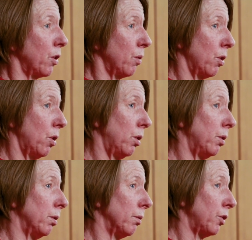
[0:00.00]
through the
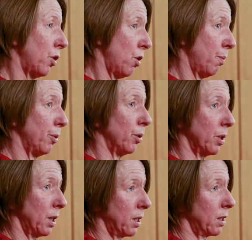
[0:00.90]
whole thought
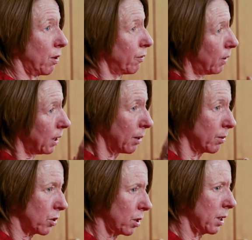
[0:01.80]
processes of while I
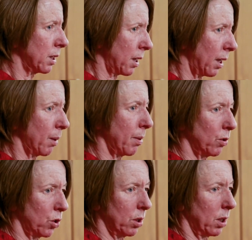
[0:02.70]
was trying to think
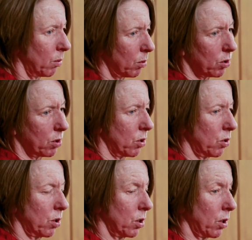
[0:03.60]
about what does a
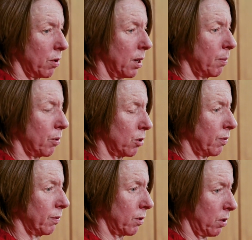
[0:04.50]
structured career
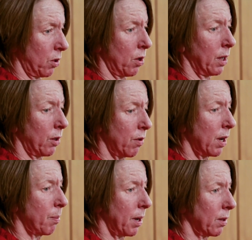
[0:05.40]

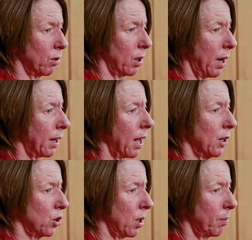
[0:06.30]
path look like?
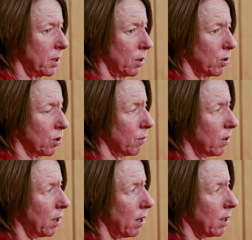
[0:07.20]
Should I be doing
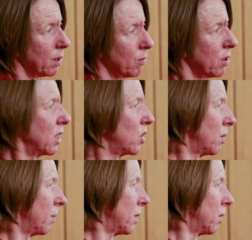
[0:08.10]
something that earns money?
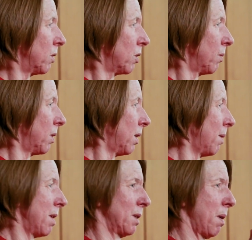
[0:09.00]
Should I be doing something
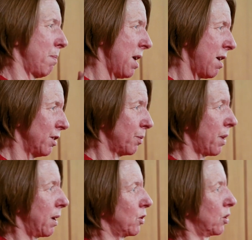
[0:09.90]
that makes my parents
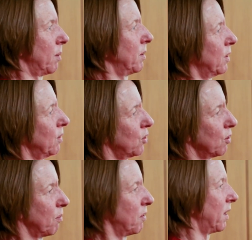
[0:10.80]
proud? Should I be doing
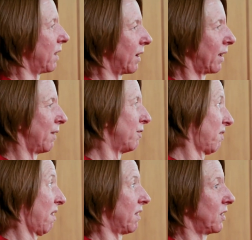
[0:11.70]
something that
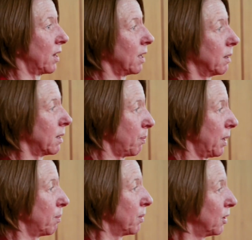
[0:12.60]
gives that to the
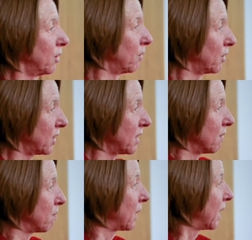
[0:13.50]
people who
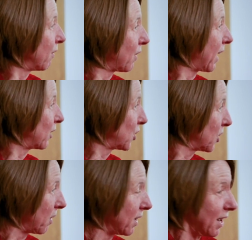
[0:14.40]
didn't believe that I could
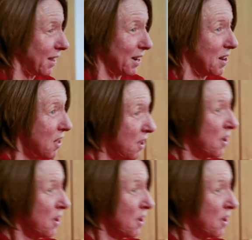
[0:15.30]
do anything